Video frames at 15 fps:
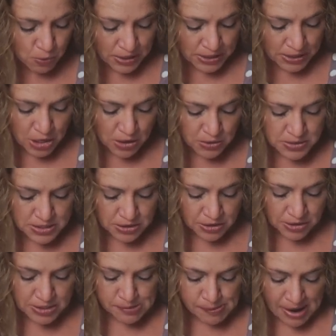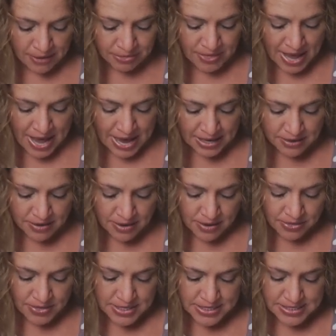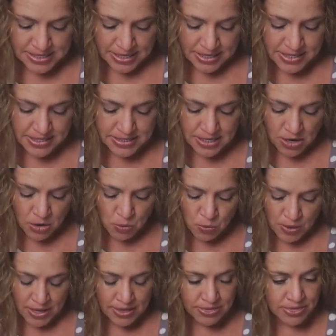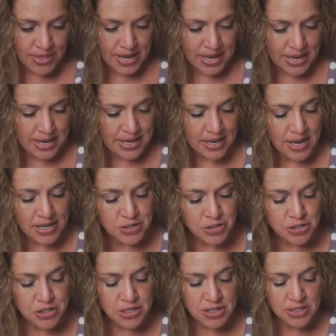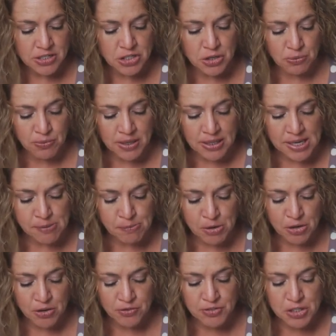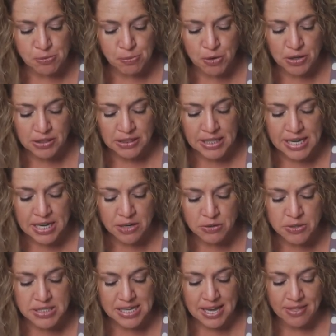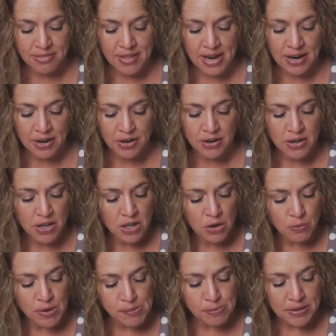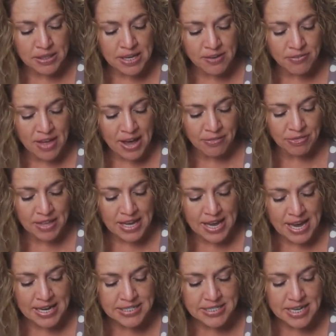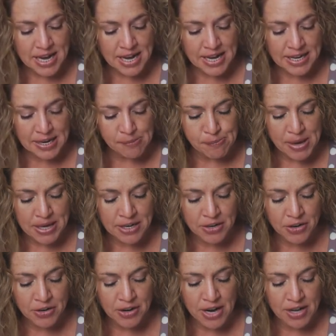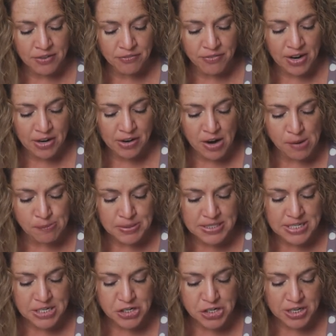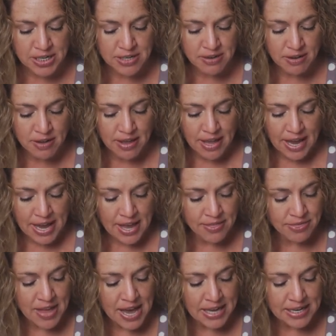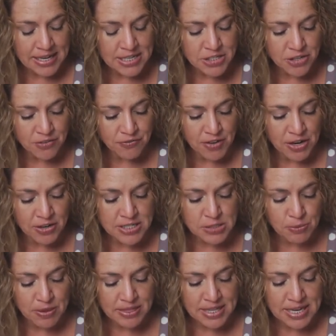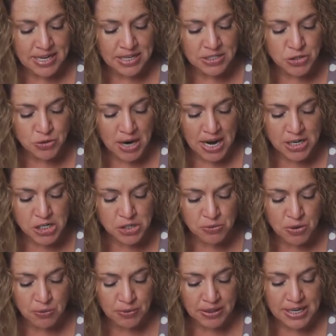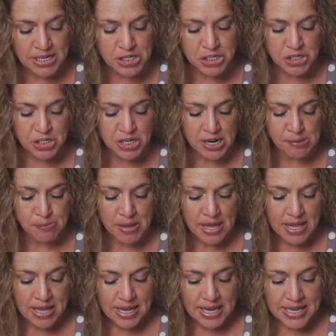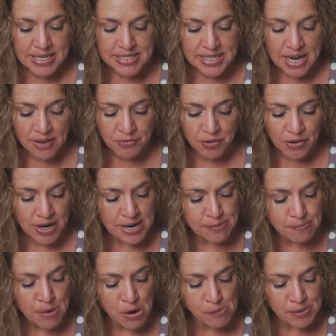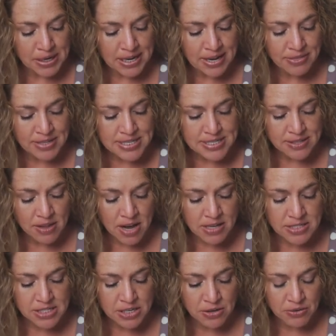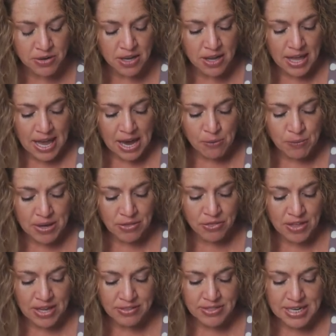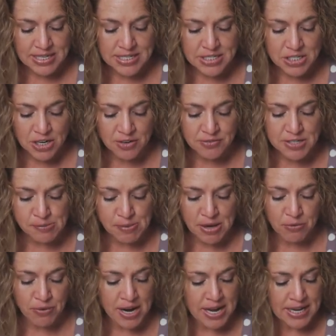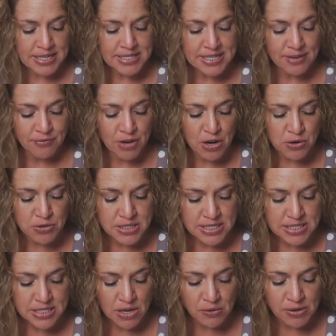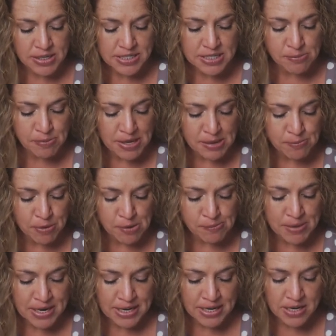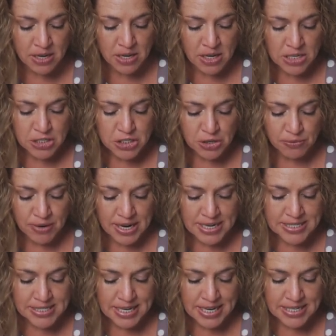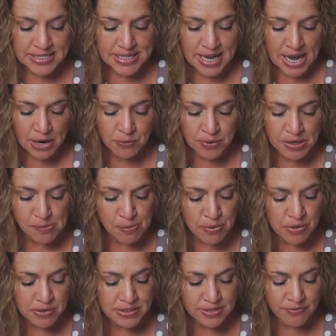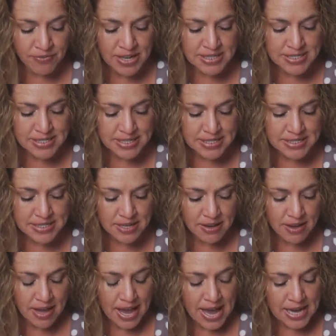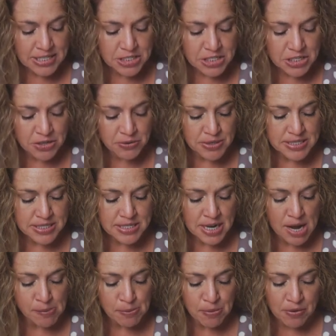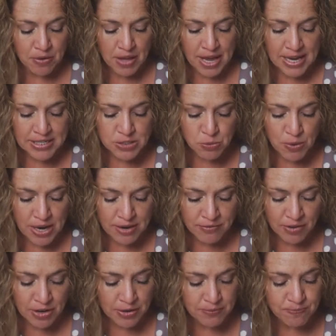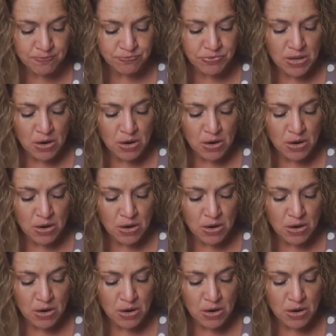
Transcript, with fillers: When Coast learned about that, this is when they undertook to really move to put Leos in there. We believe that the anti competitor unfair competition and that interference with the contractual relationship is of great moment in this lawsuit and we think they deserve to be raised if Coast is going to be permitted to raise its equitable defenses as to estoppel and waiver